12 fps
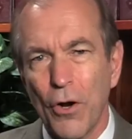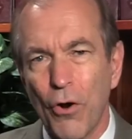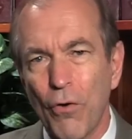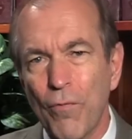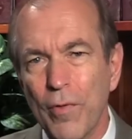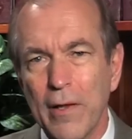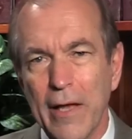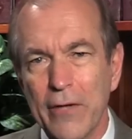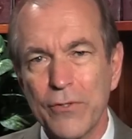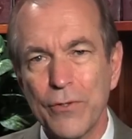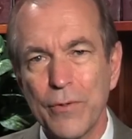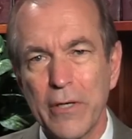Over the
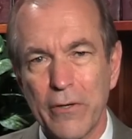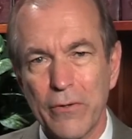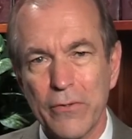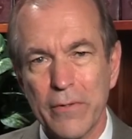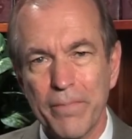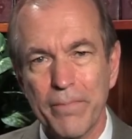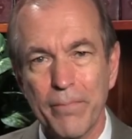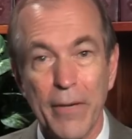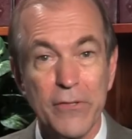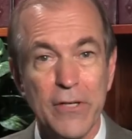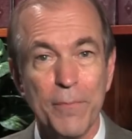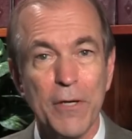last two years,
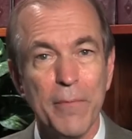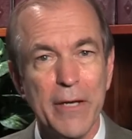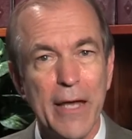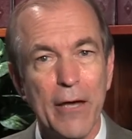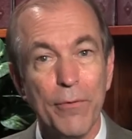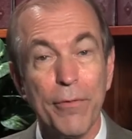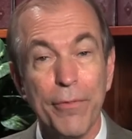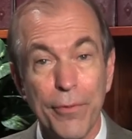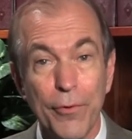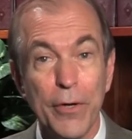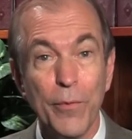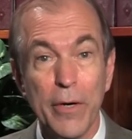my subcommittee held
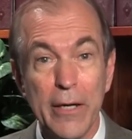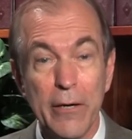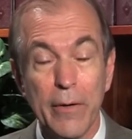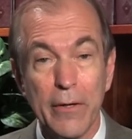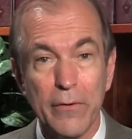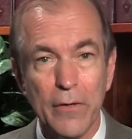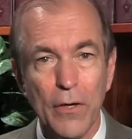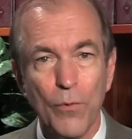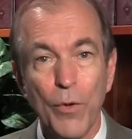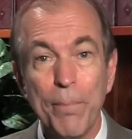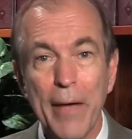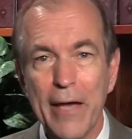31 hearings.
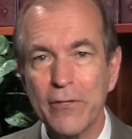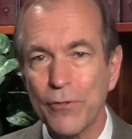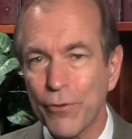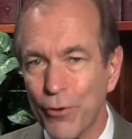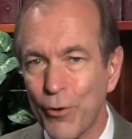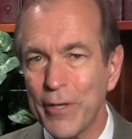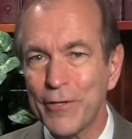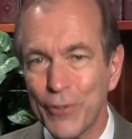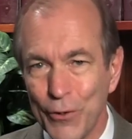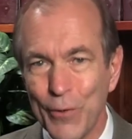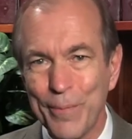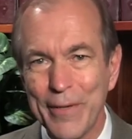We passed
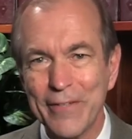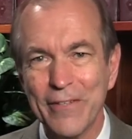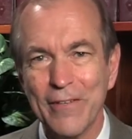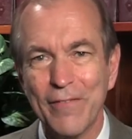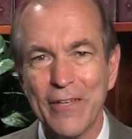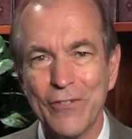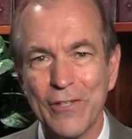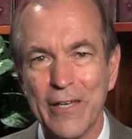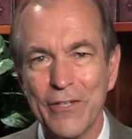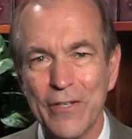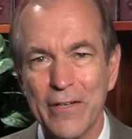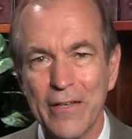32 pieces of
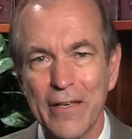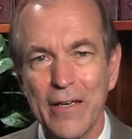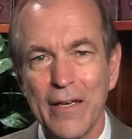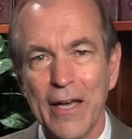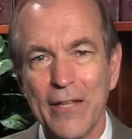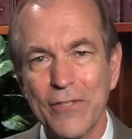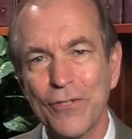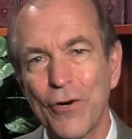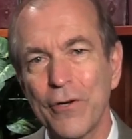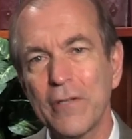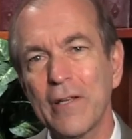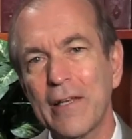legislation and
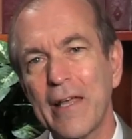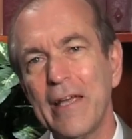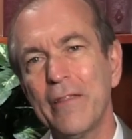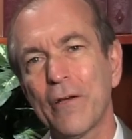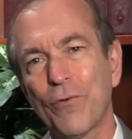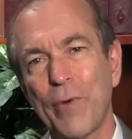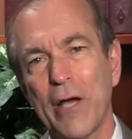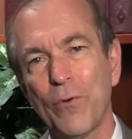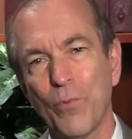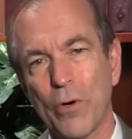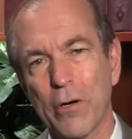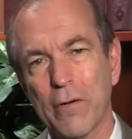started to lay the
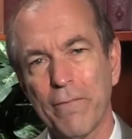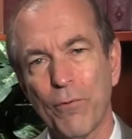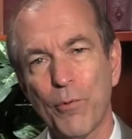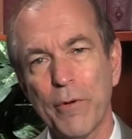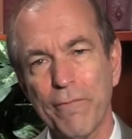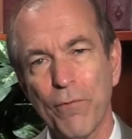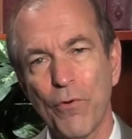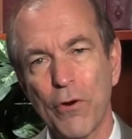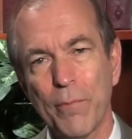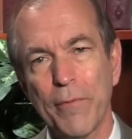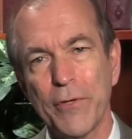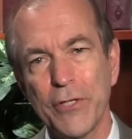groundwork for
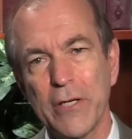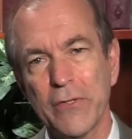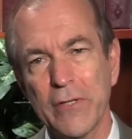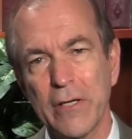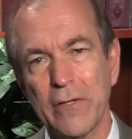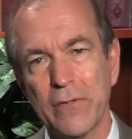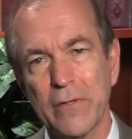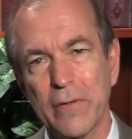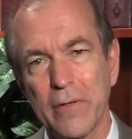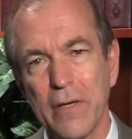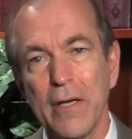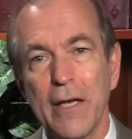reform of the GSEs.
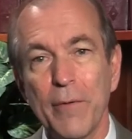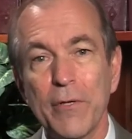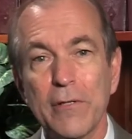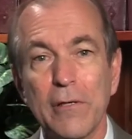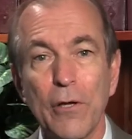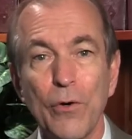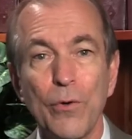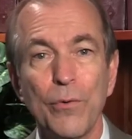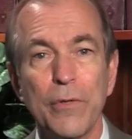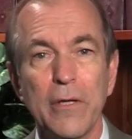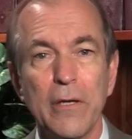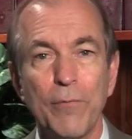And we
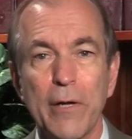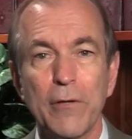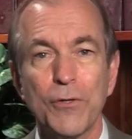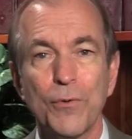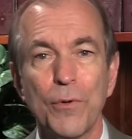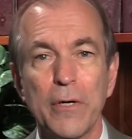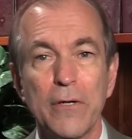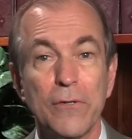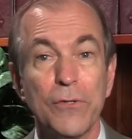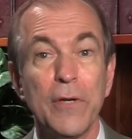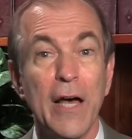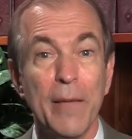slowed the regulatory
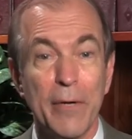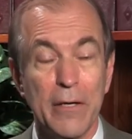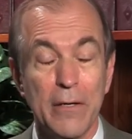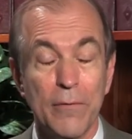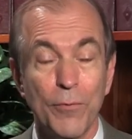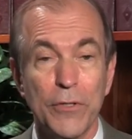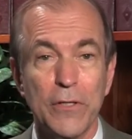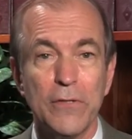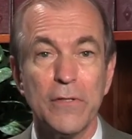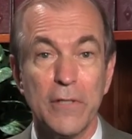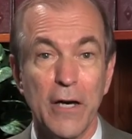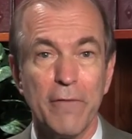tsunami, which
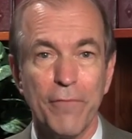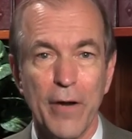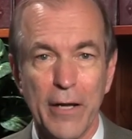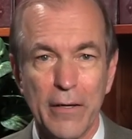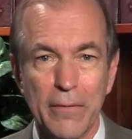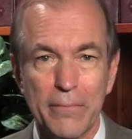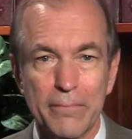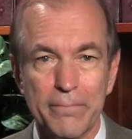is Dodd-Frank.